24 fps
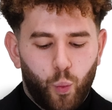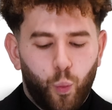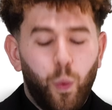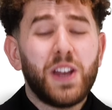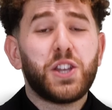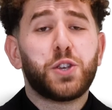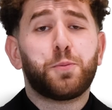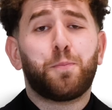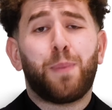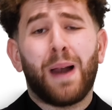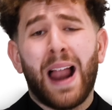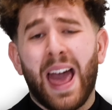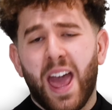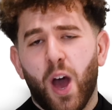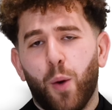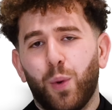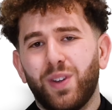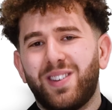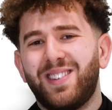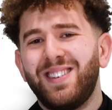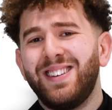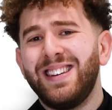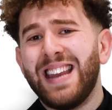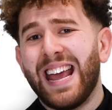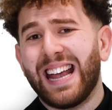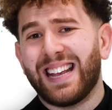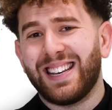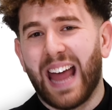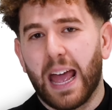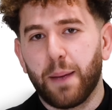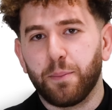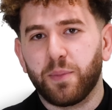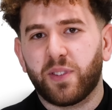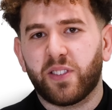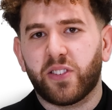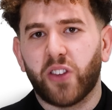Which player was
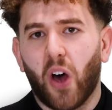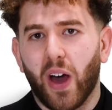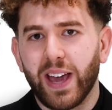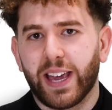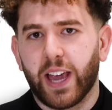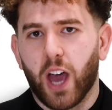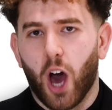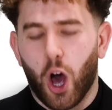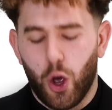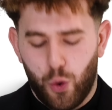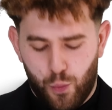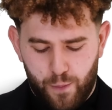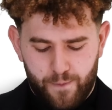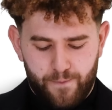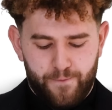nicknamed Psycho?